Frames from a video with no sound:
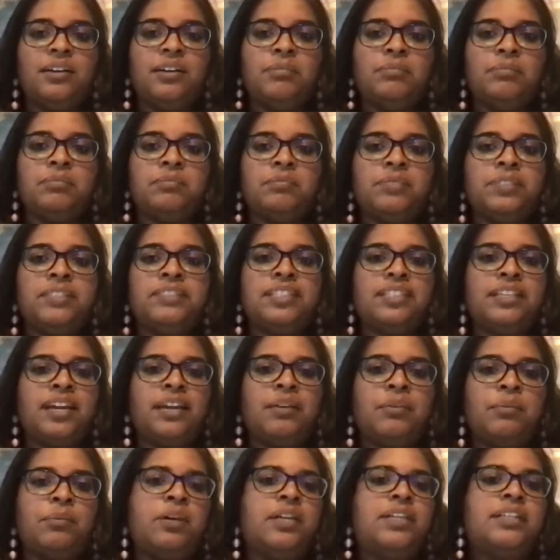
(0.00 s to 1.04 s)
because I
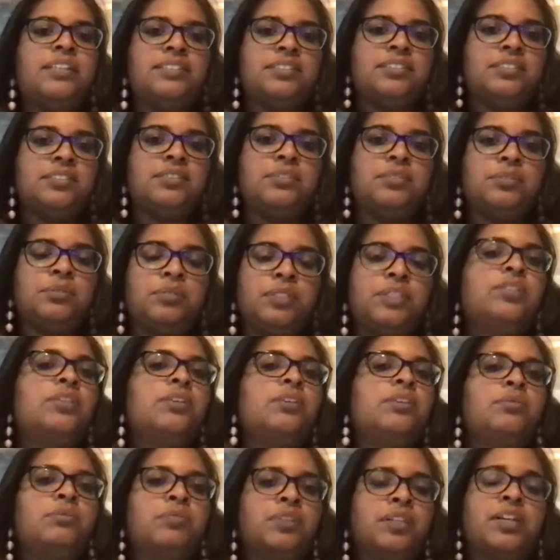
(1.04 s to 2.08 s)
wanted to,
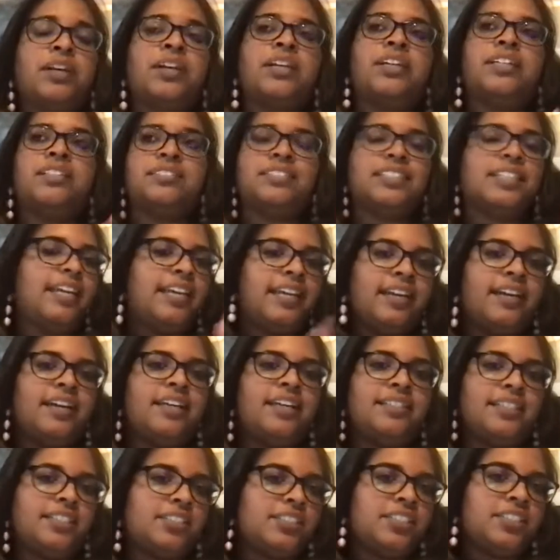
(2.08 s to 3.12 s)
regarding, say, AI
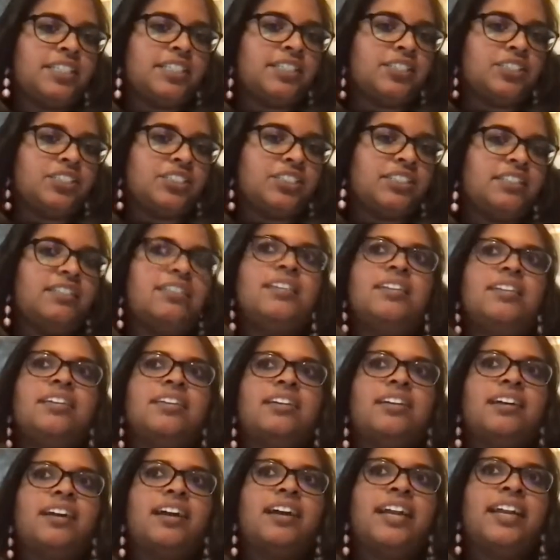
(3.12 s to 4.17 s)
and education,
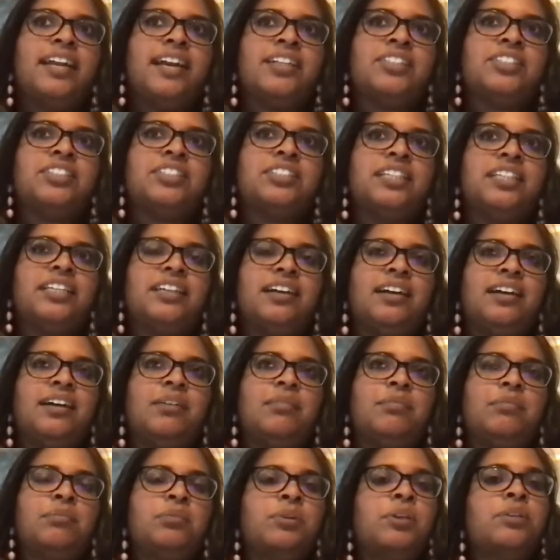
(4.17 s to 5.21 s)
I actually
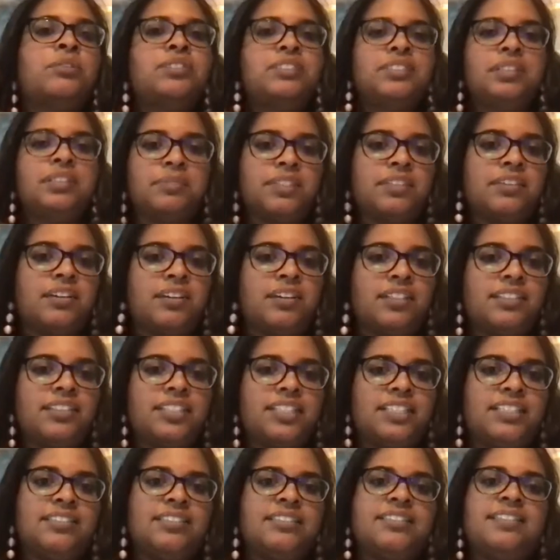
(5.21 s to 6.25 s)
wrote something on
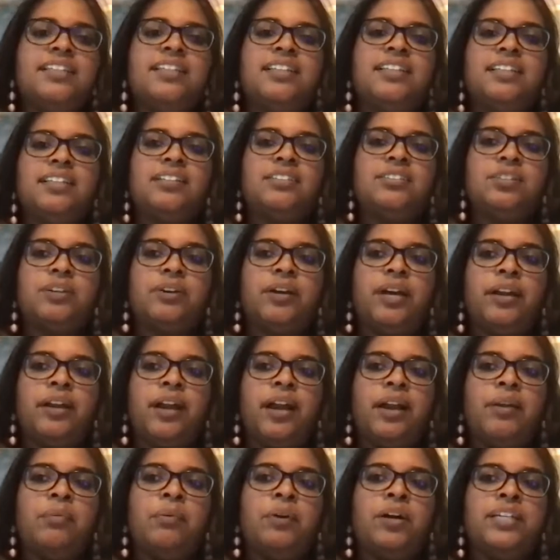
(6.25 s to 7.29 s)
this. So
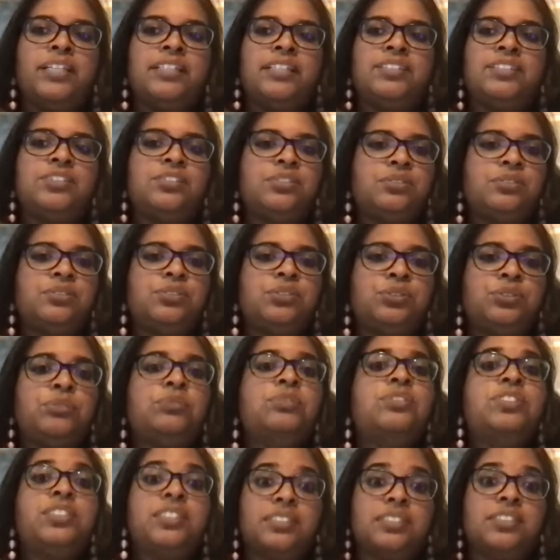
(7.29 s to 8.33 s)
I wanted to do due
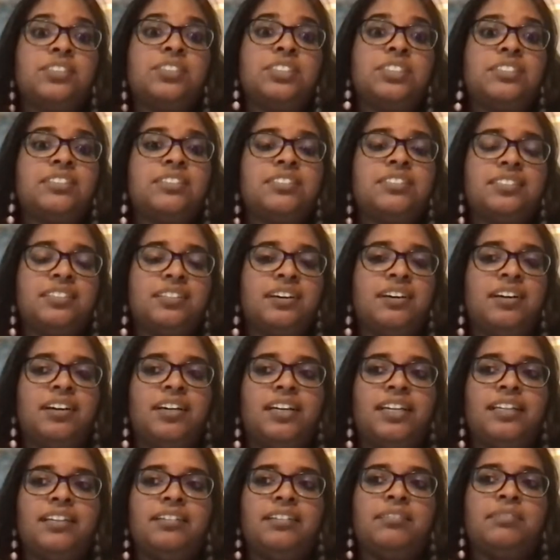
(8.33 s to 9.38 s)
diligence
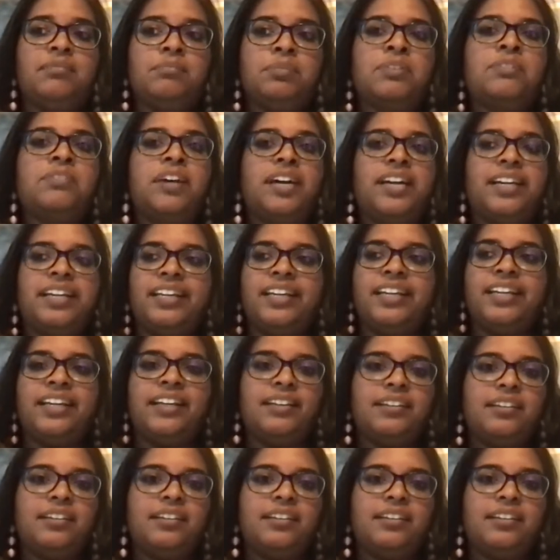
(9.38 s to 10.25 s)
on providing